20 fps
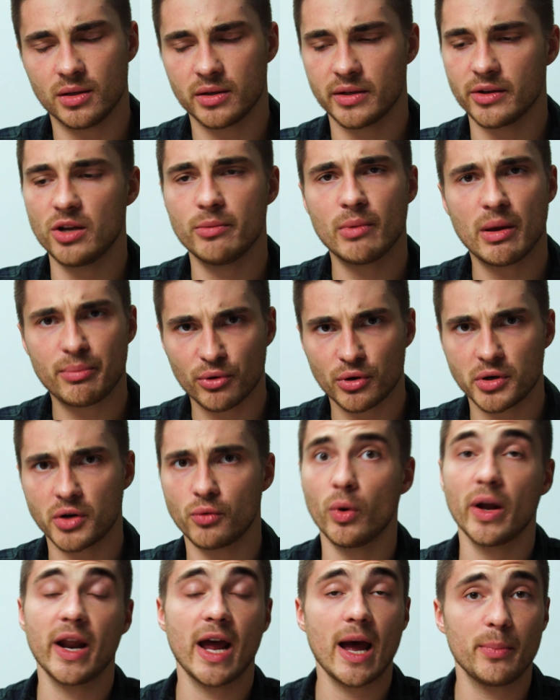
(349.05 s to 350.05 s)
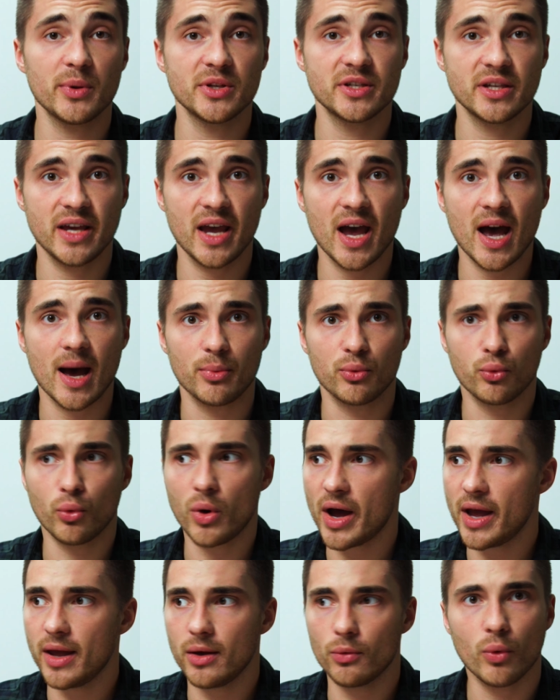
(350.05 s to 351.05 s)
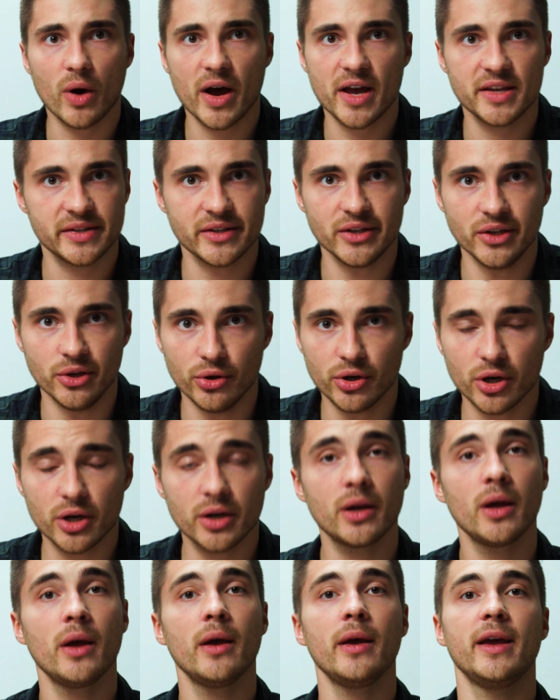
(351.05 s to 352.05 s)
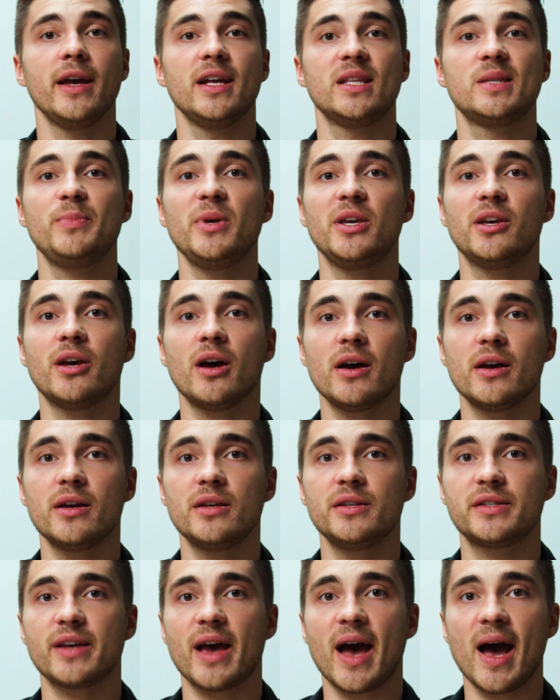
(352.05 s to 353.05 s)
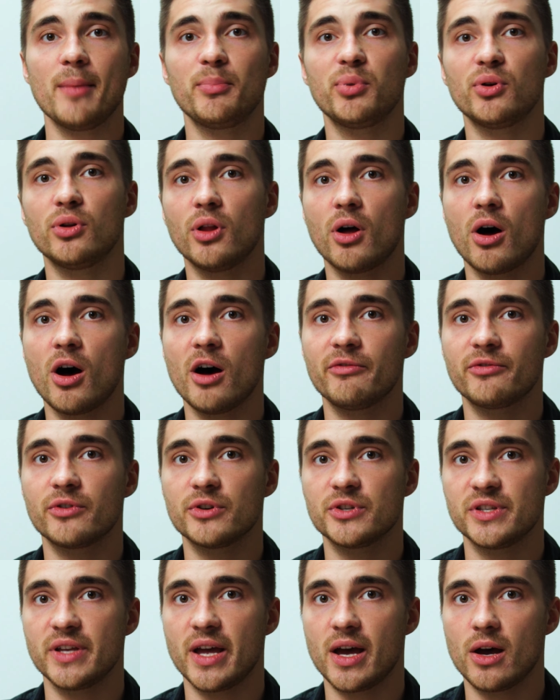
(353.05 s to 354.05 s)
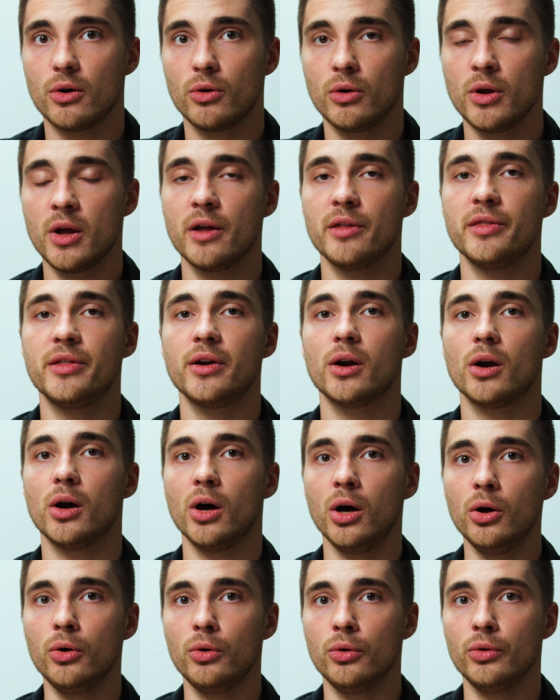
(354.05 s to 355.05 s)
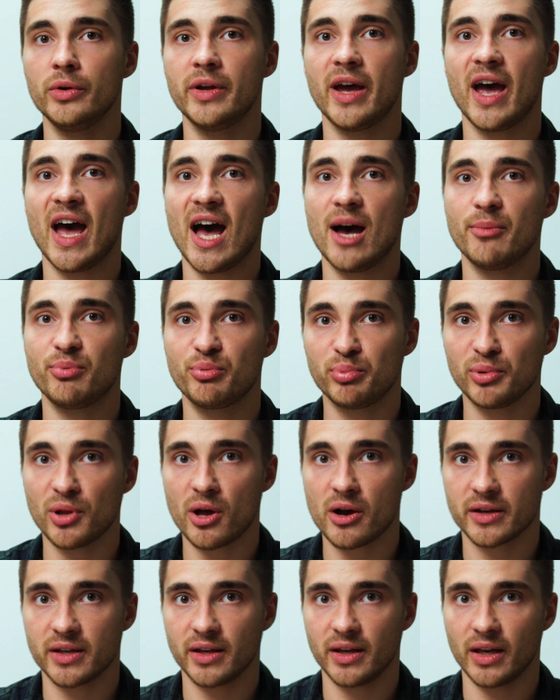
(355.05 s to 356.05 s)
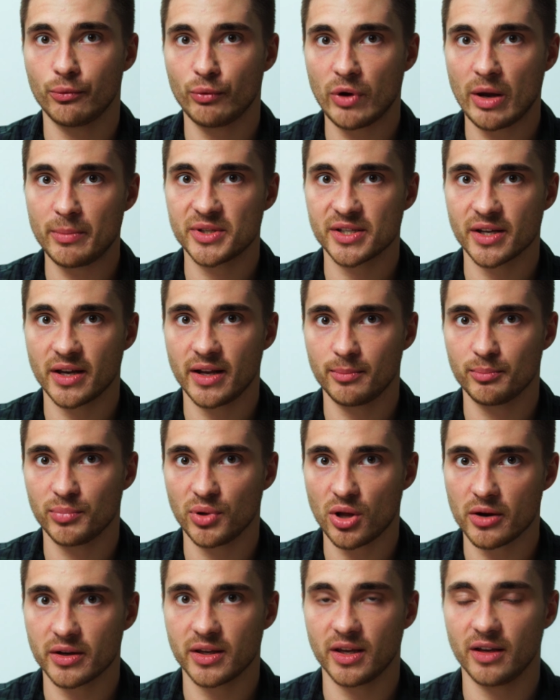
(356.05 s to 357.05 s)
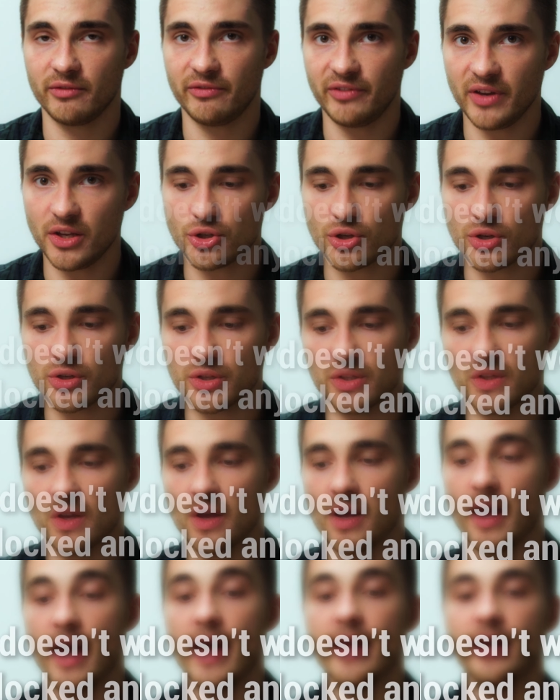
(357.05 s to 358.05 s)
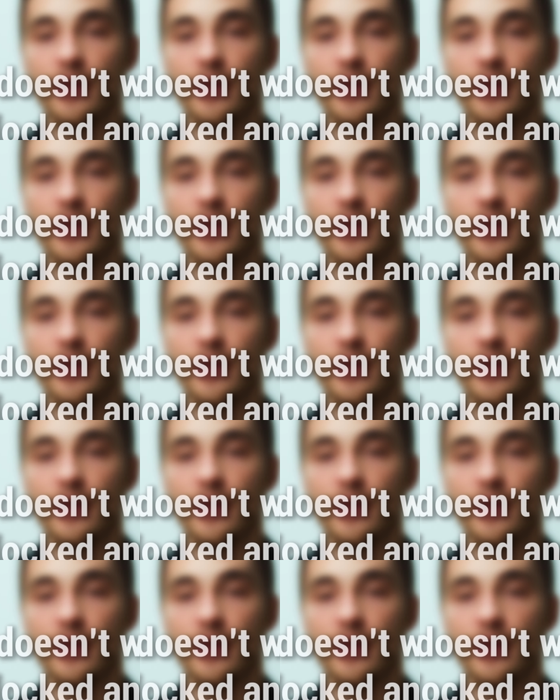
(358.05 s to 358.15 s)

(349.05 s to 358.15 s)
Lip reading: Now you might be wondering what happened to the app. Why is it neutered? It's because Apple offers now their own app blocking and website blocking features.